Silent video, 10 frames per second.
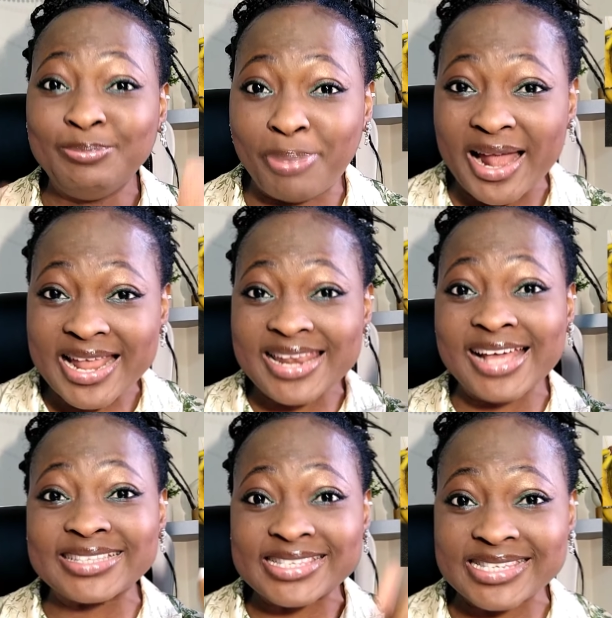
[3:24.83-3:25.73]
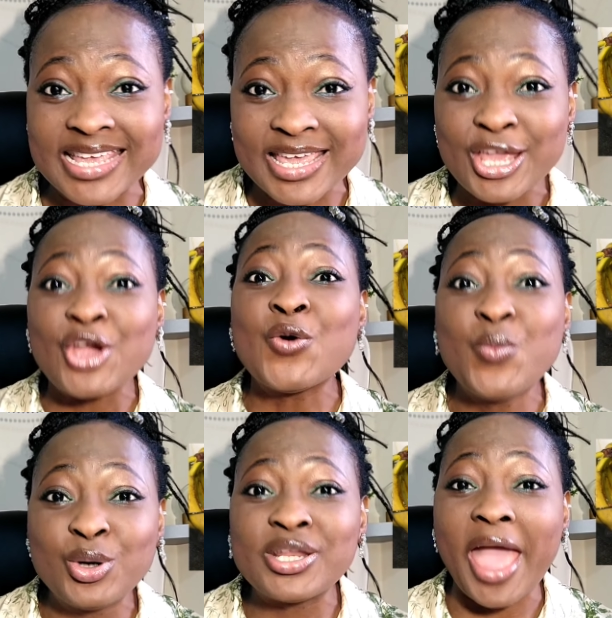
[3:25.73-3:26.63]
Banana tea
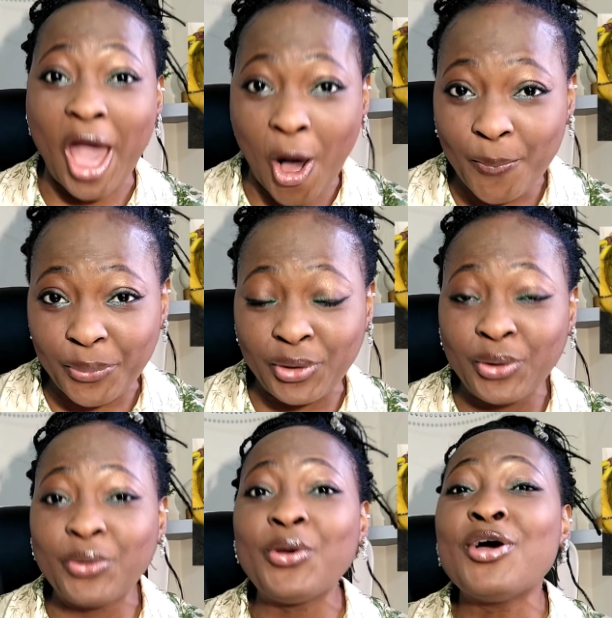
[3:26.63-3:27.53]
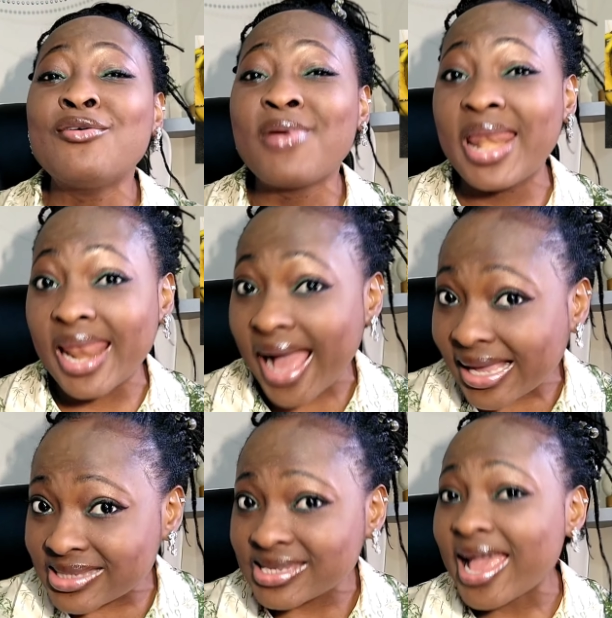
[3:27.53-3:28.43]
would help you
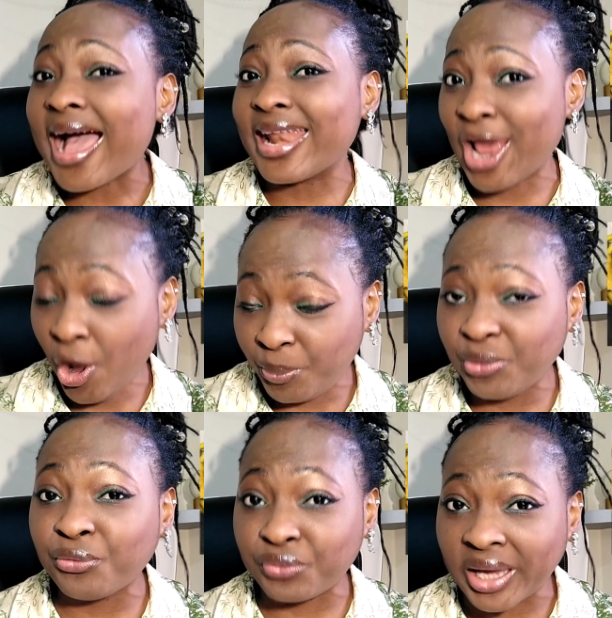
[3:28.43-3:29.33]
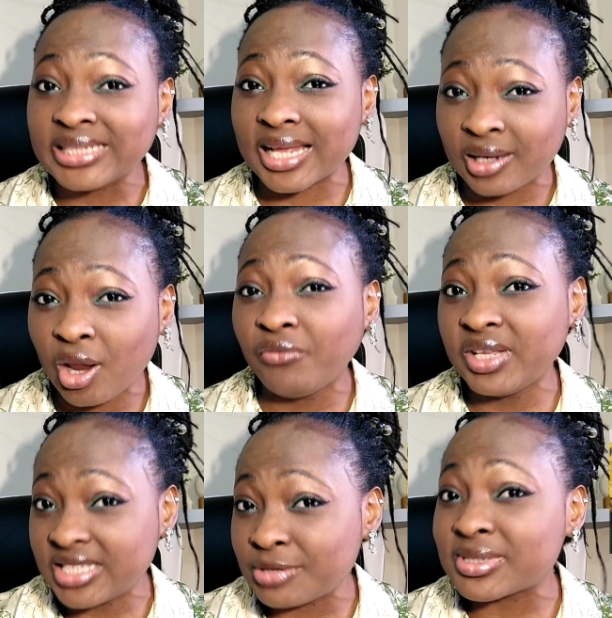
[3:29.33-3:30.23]
relax and help you find that
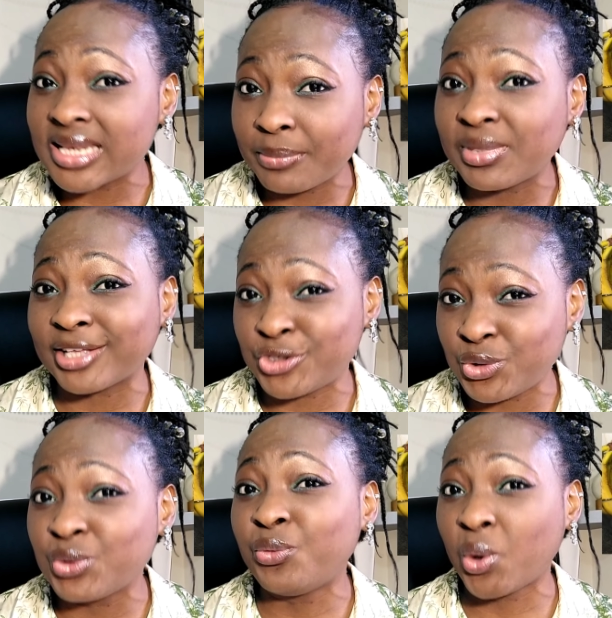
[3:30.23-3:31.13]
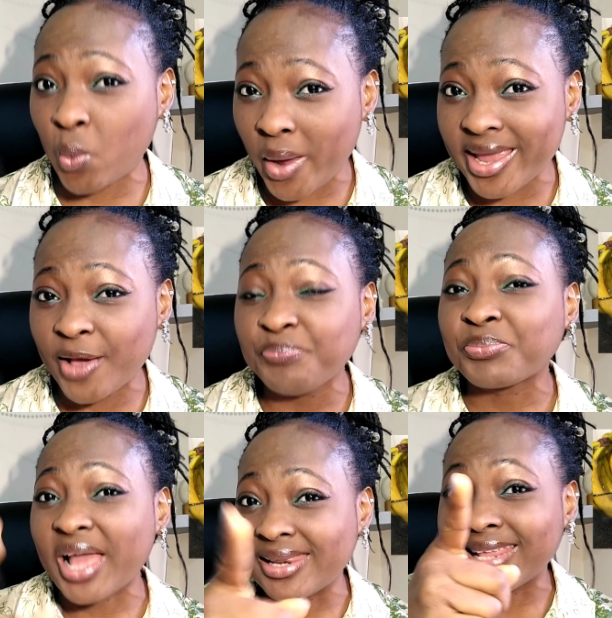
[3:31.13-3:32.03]
lovely deep sleep that you require
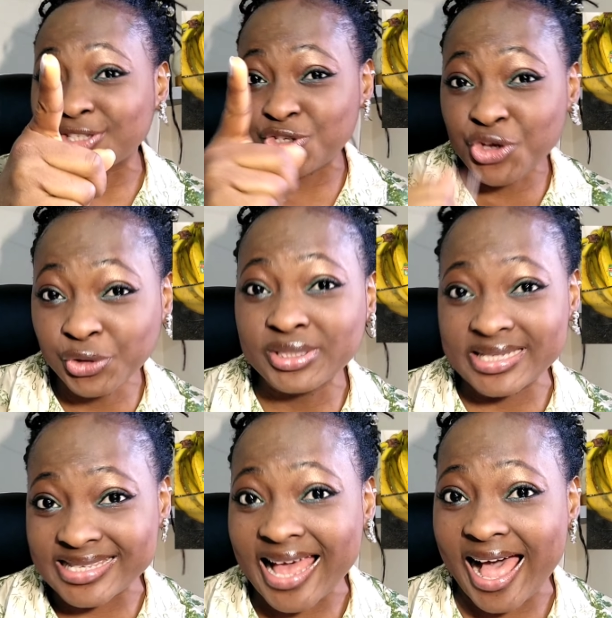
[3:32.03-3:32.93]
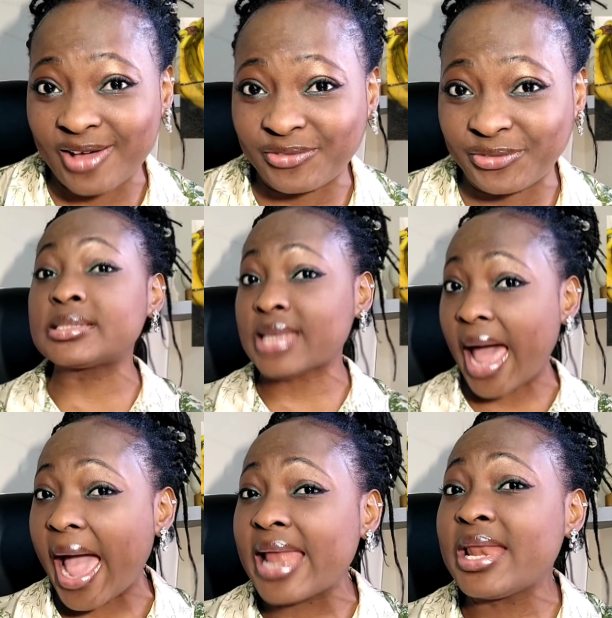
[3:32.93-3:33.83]
and that you deserve. It is
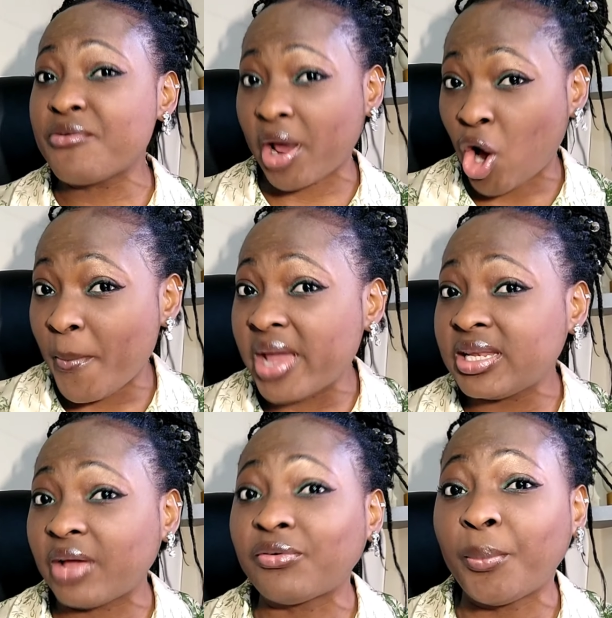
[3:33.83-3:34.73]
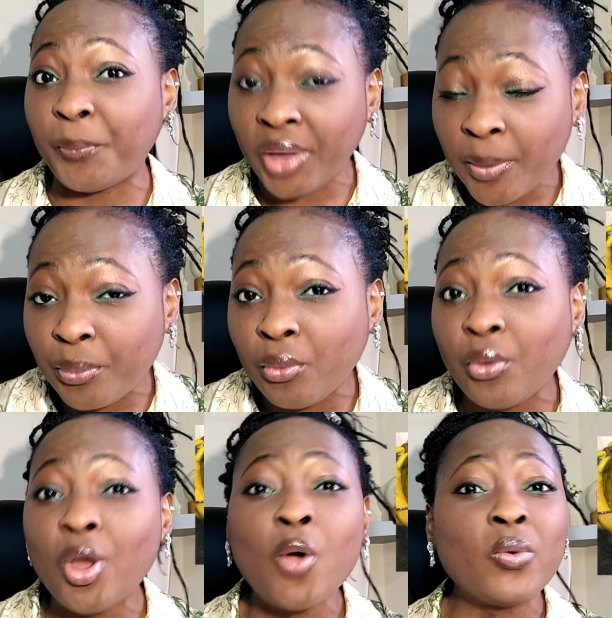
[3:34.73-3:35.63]
highly recommended for
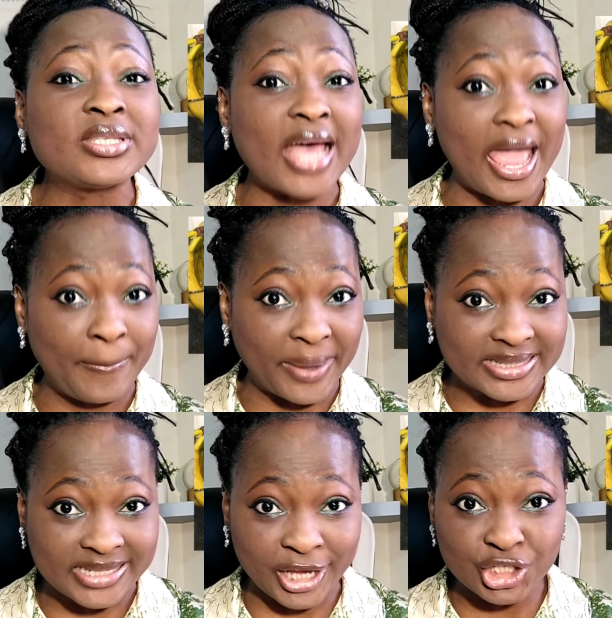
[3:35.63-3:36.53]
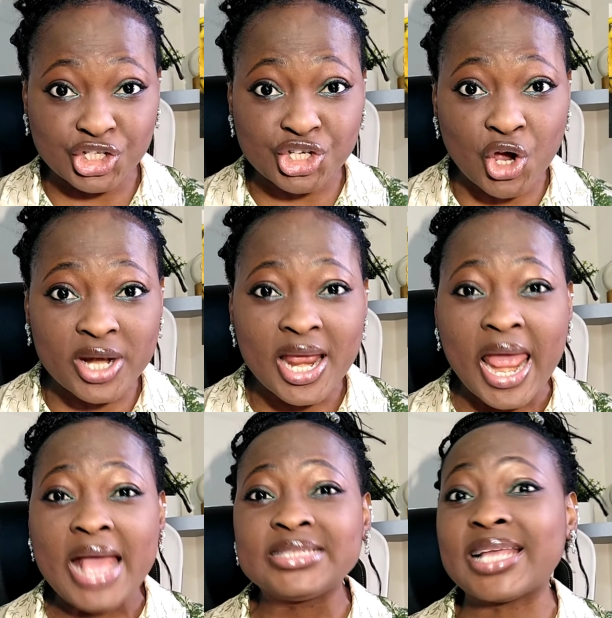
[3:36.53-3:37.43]
people with hypertension
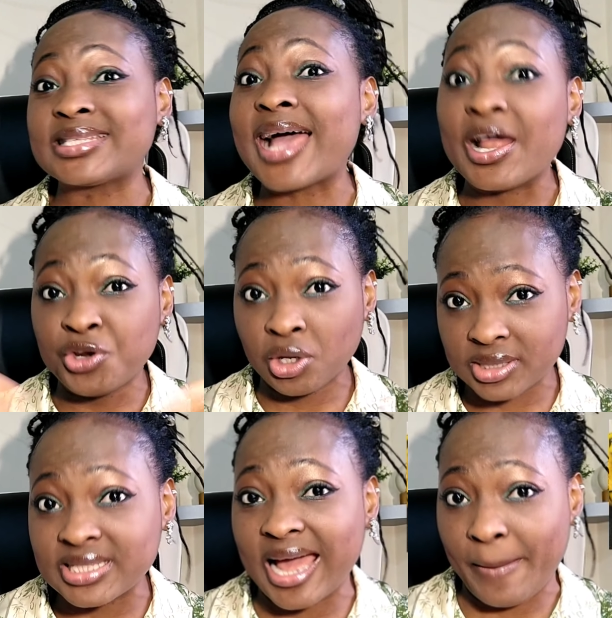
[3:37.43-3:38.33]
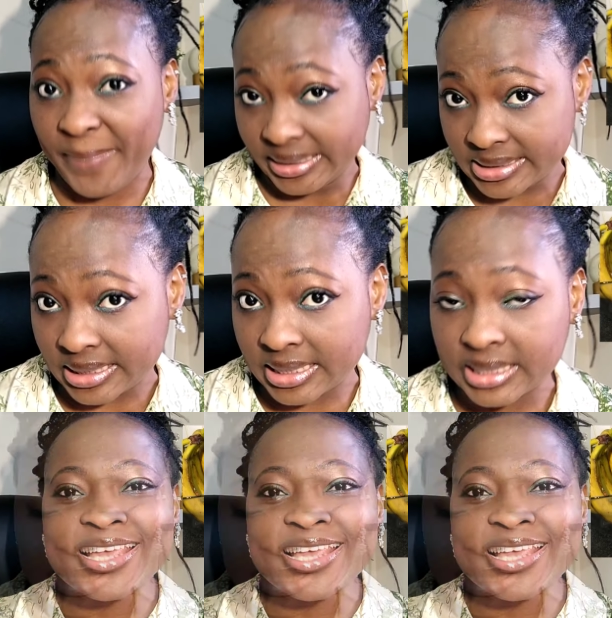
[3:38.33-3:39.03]
that are not diabetic.